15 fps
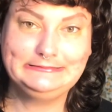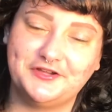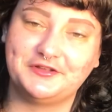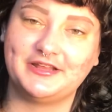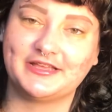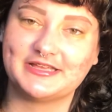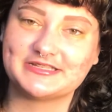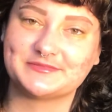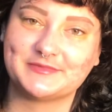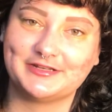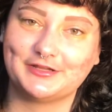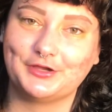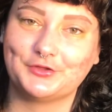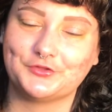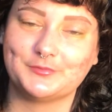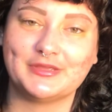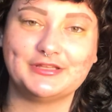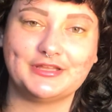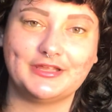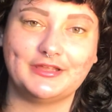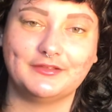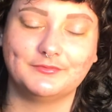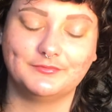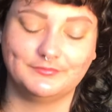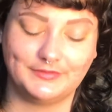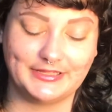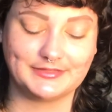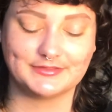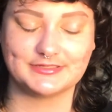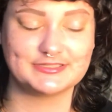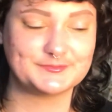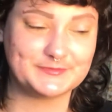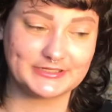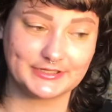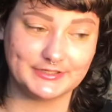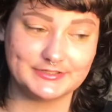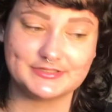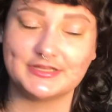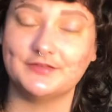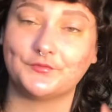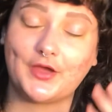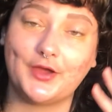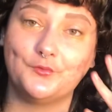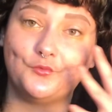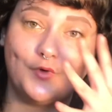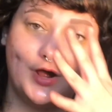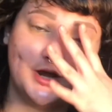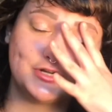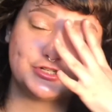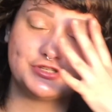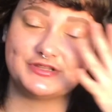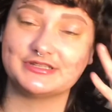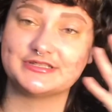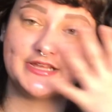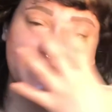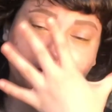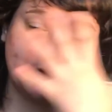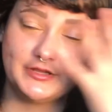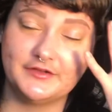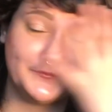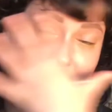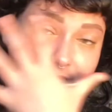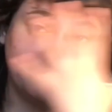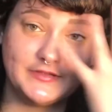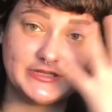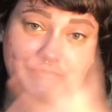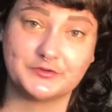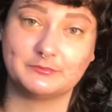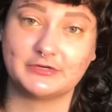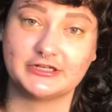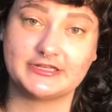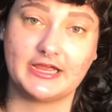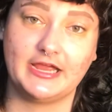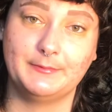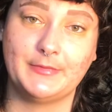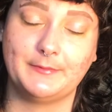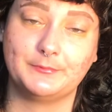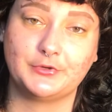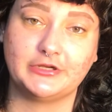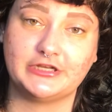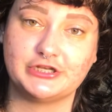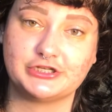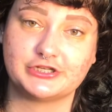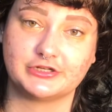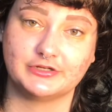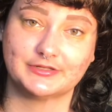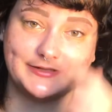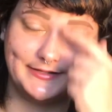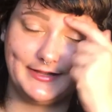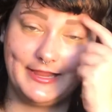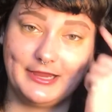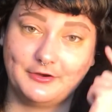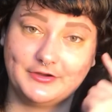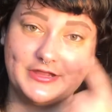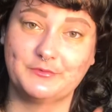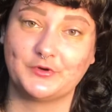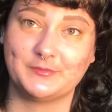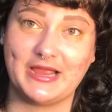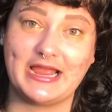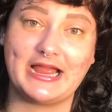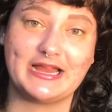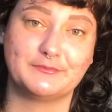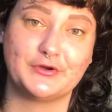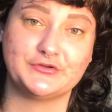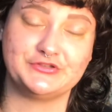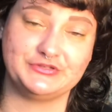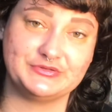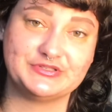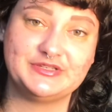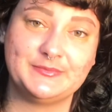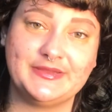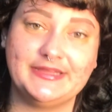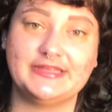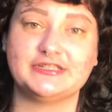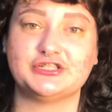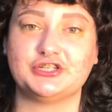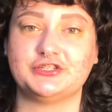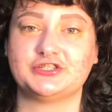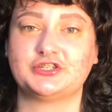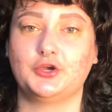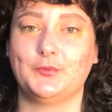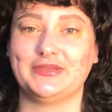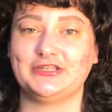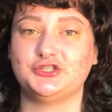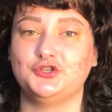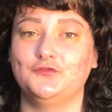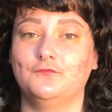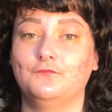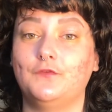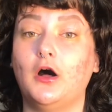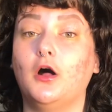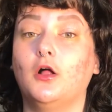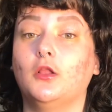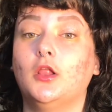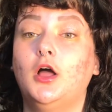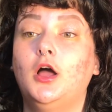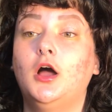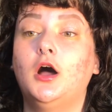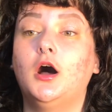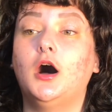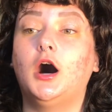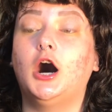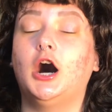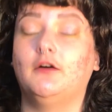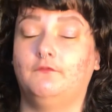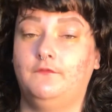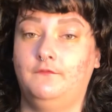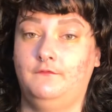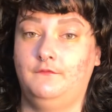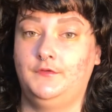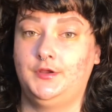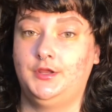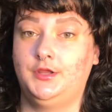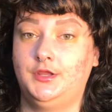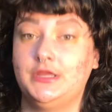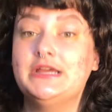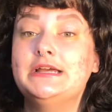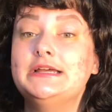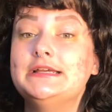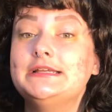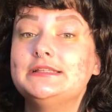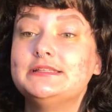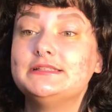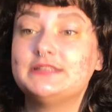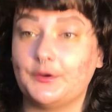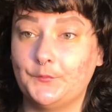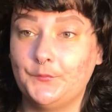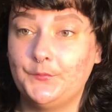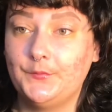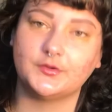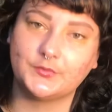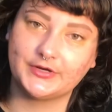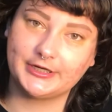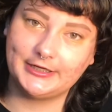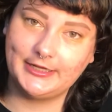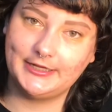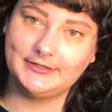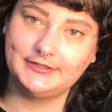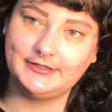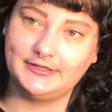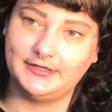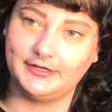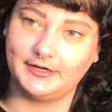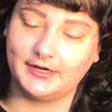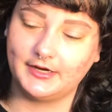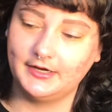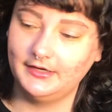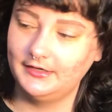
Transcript: I guess I'm gonna go through my day like this because if I wash this area of my face one more time, I'm pretty sure the area where my eyebrows used to be is just going to fall off. So we're gonna end it here.